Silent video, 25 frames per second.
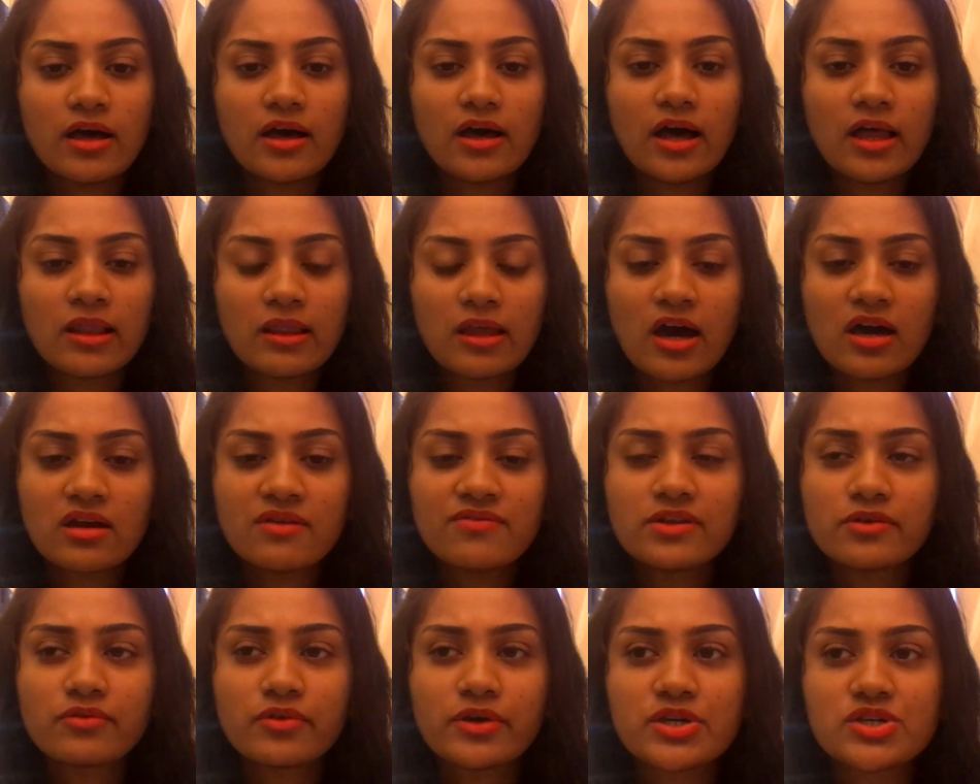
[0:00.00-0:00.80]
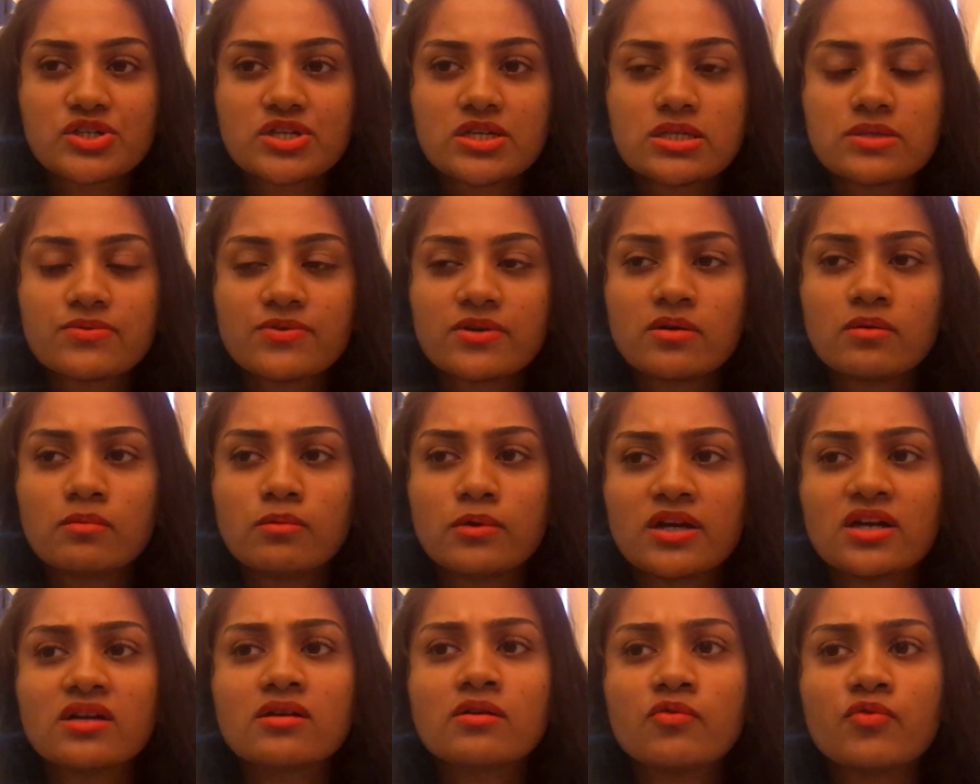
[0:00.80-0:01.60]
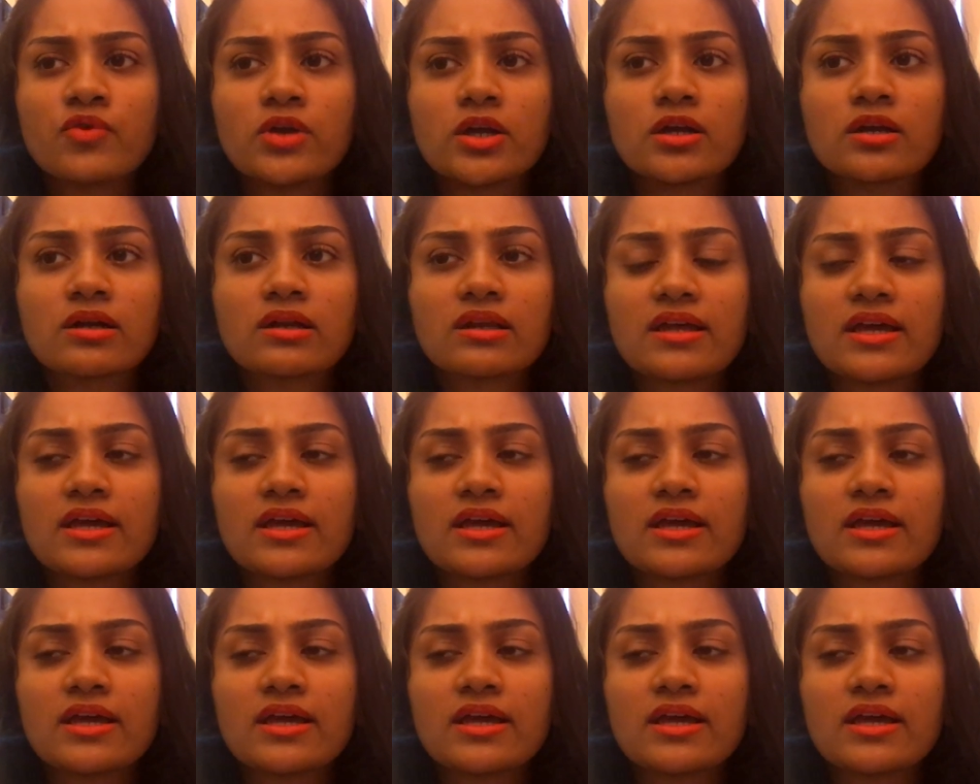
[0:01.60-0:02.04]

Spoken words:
A lot of the questions were very weird.